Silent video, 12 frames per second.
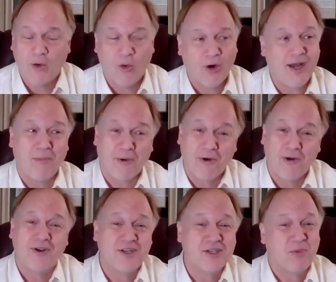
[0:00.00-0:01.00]
Or he
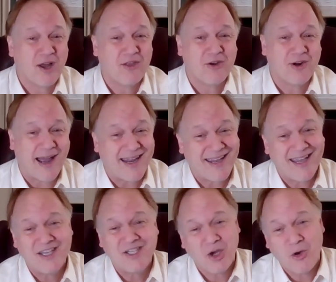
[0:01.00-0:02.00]
murdered his brother, I
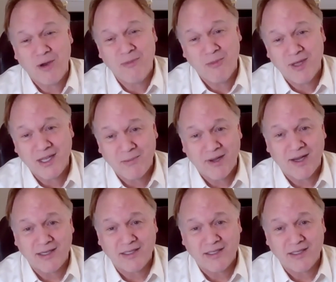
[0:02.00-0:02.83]
guess you owe him the $1 million.